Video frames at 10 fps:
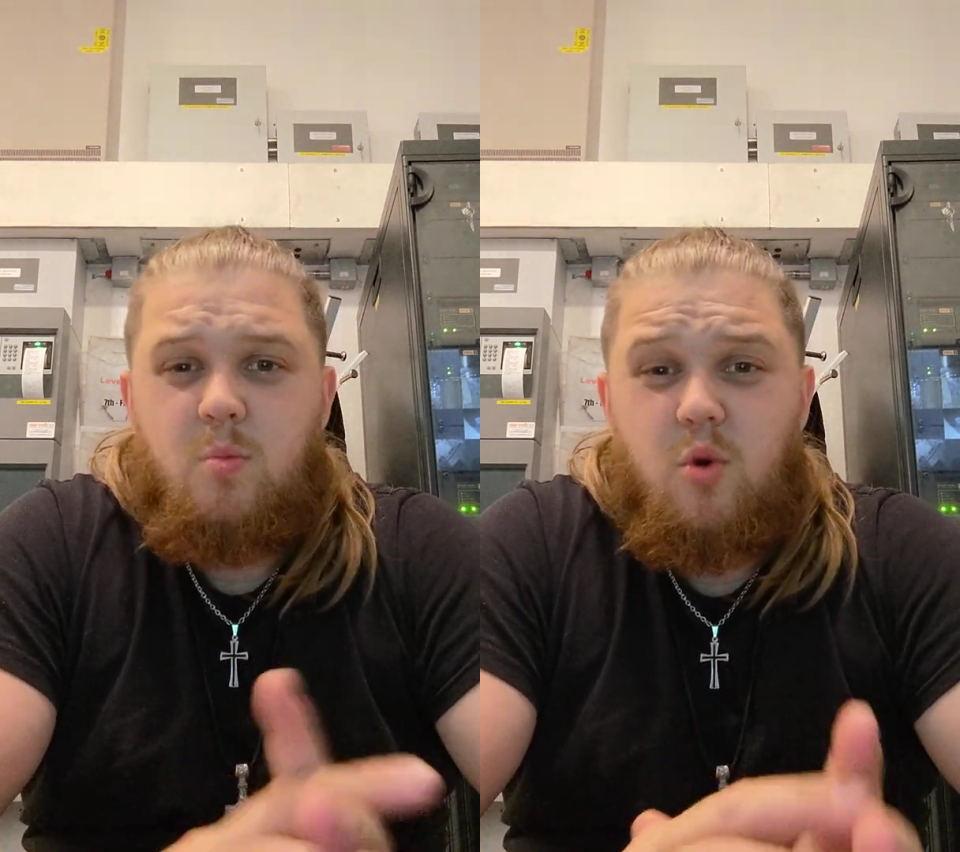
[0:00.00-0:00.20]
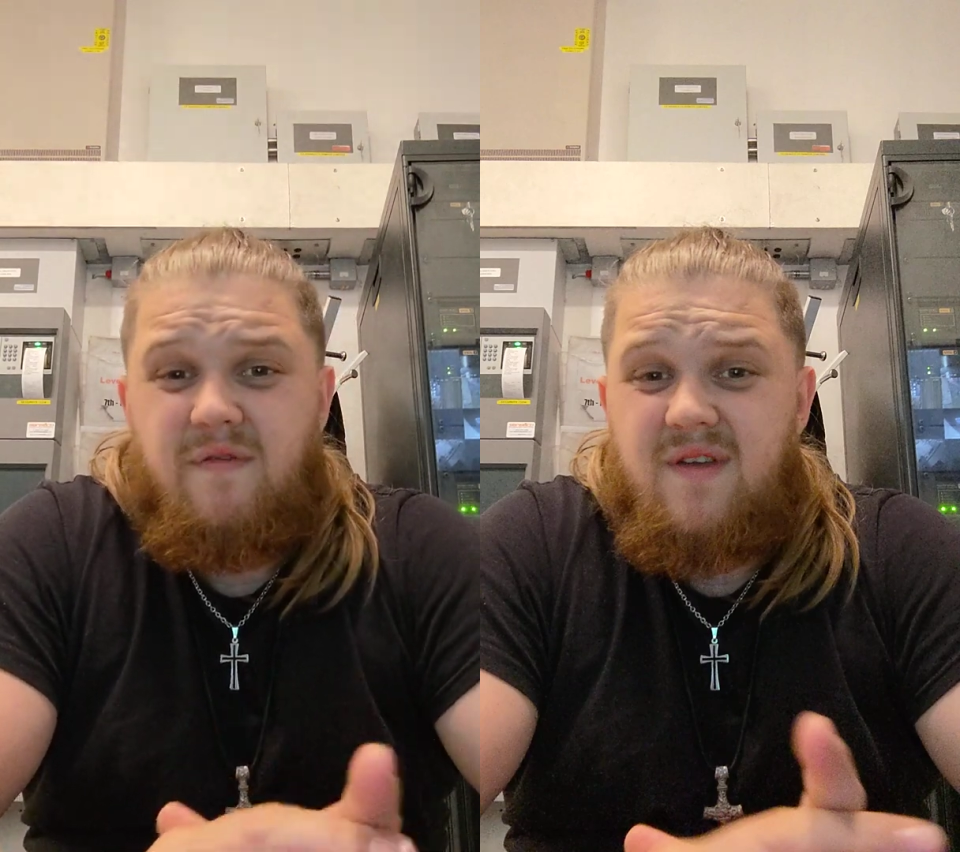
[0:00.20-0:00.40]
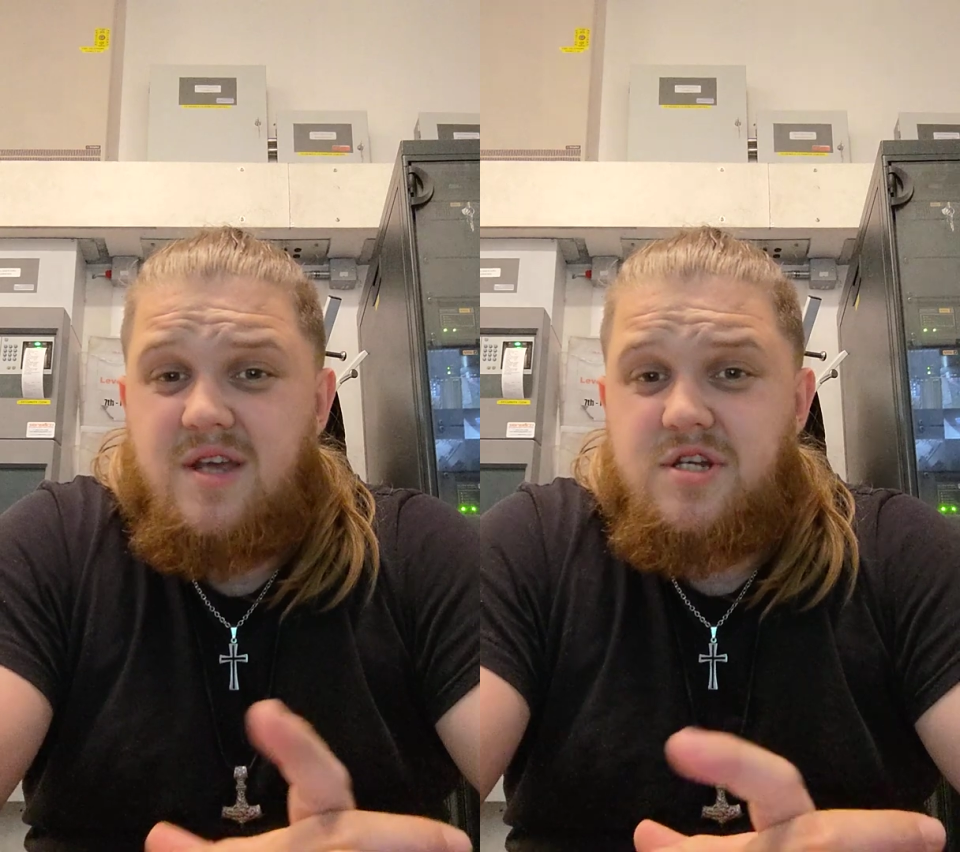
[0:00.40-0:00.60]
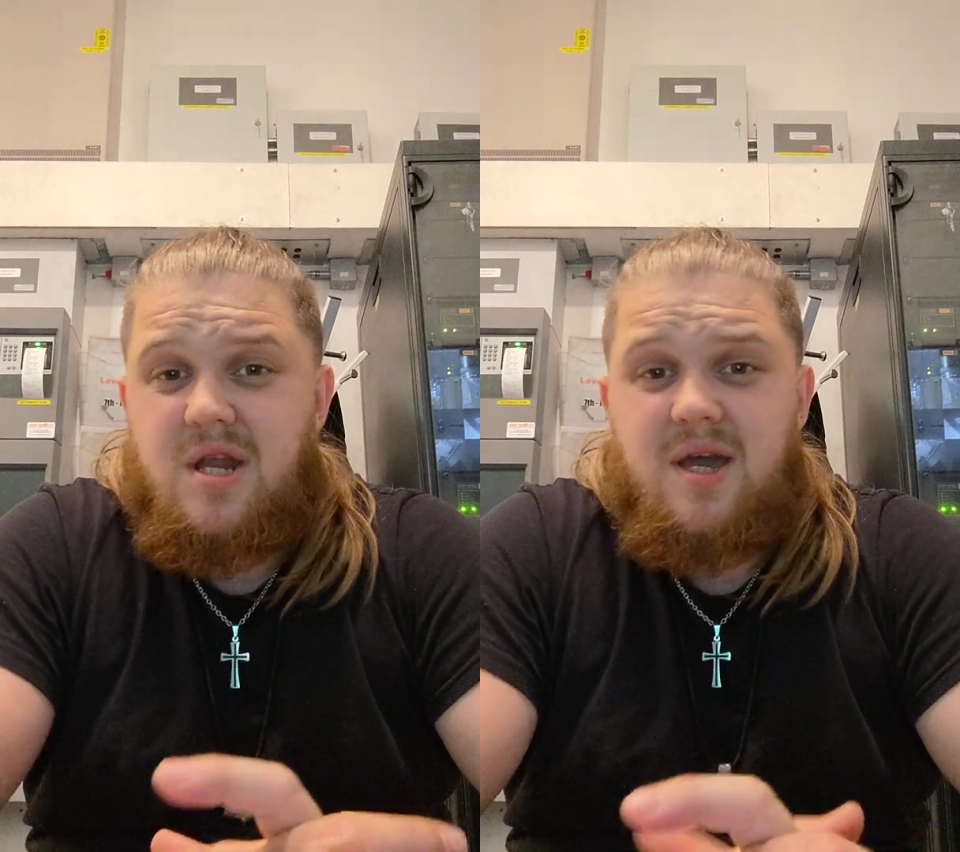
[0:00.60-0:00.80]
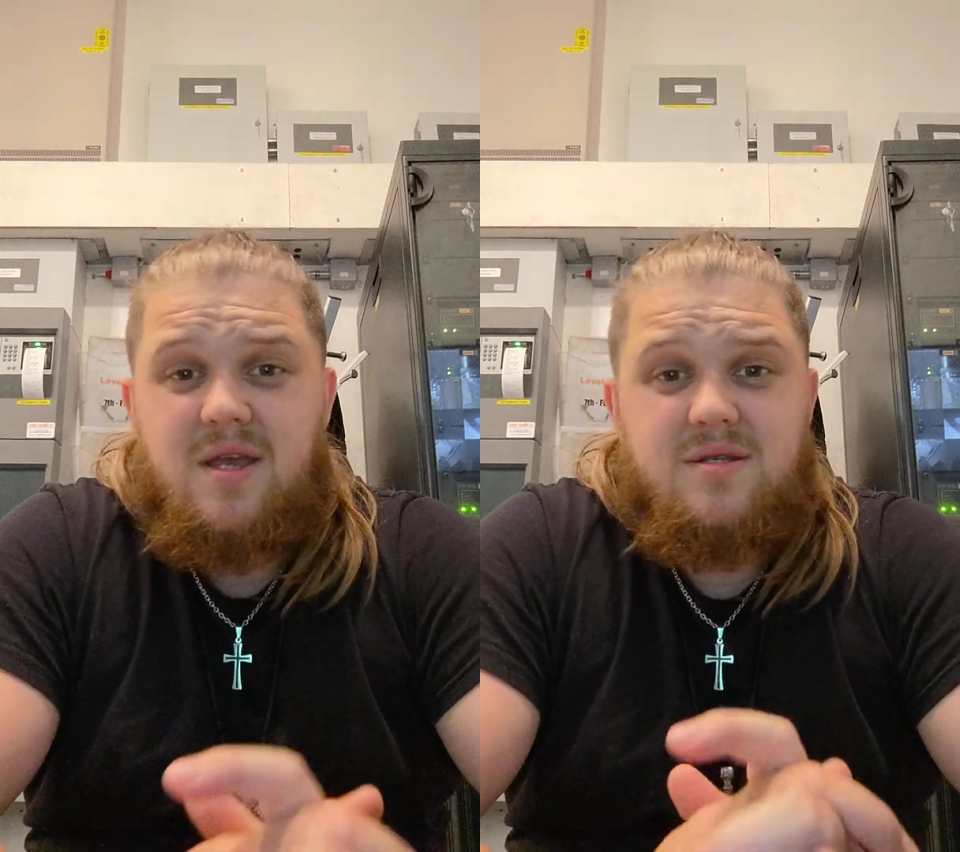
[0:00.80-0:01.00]
more
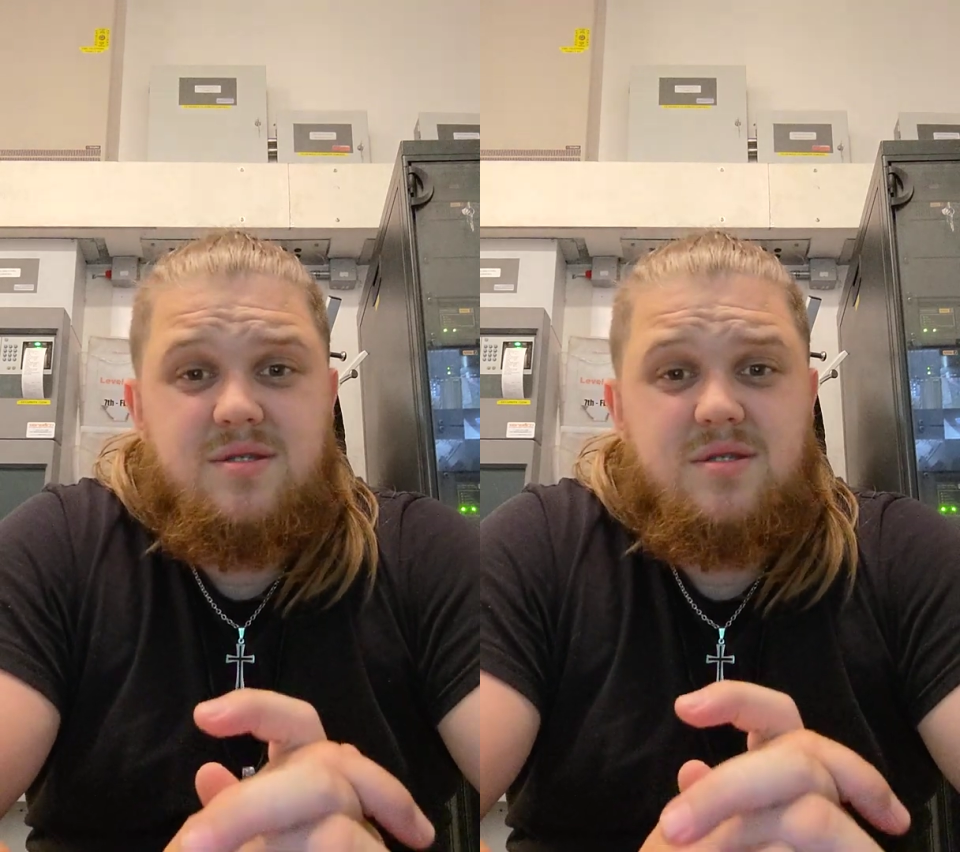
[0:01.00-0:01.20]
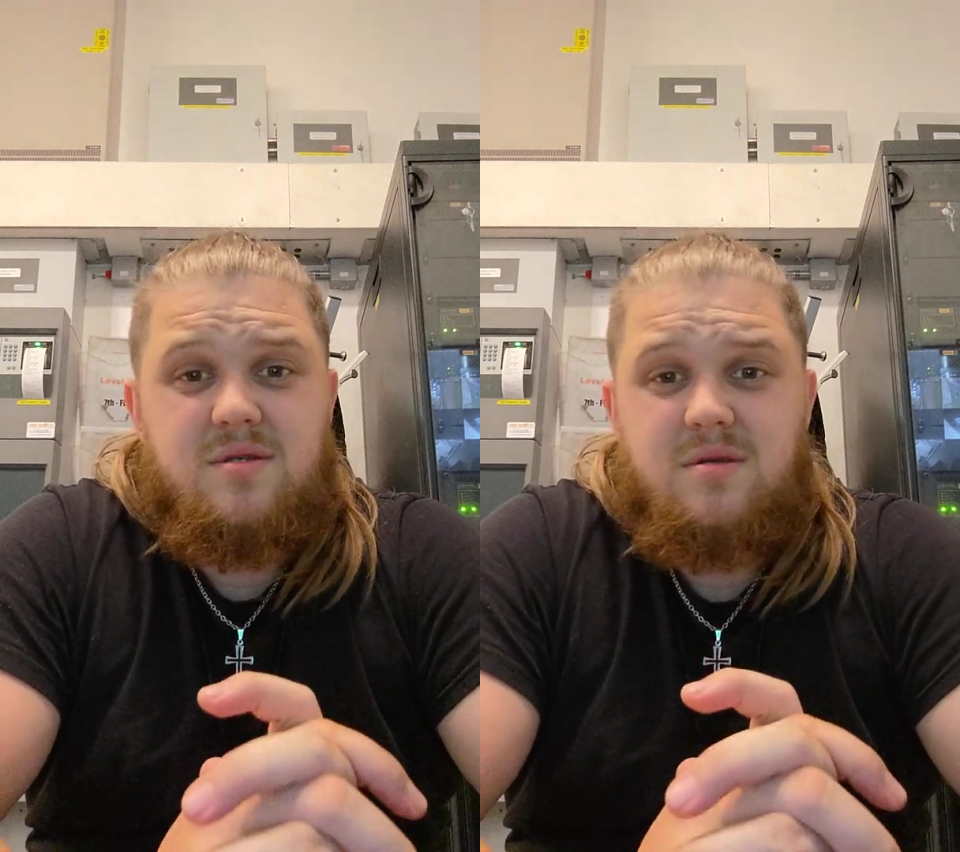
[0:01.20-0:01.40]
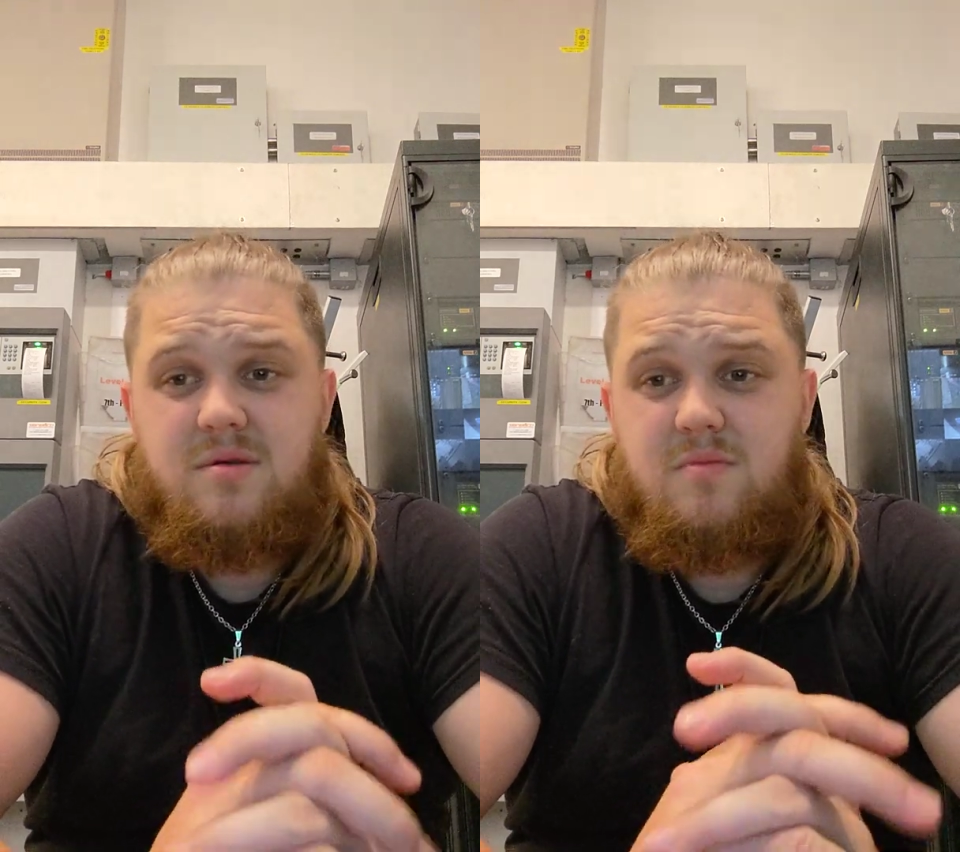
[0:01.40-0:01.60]
flashlights,